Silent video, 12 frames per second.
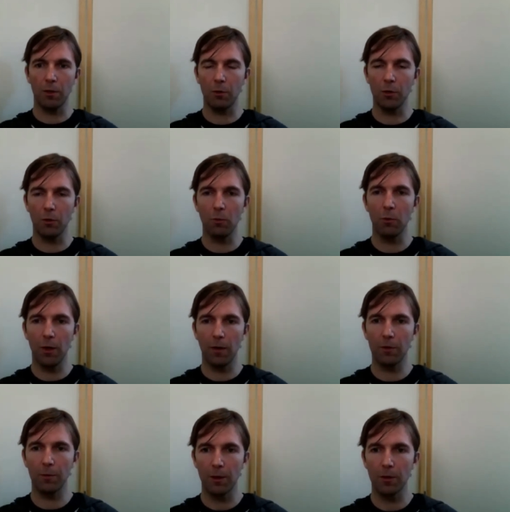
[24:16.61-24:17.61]
then presumably you have
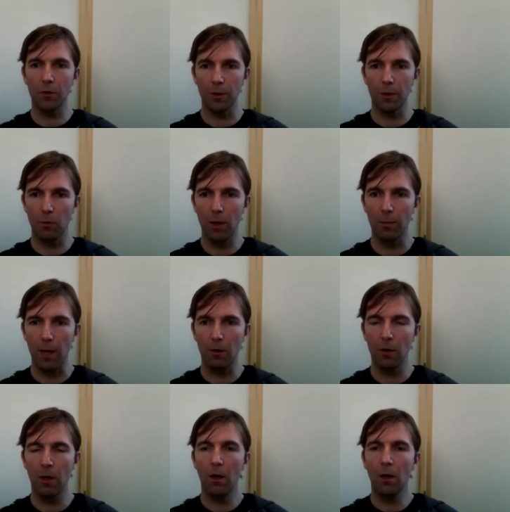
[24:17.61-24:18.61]
something interesting to write about.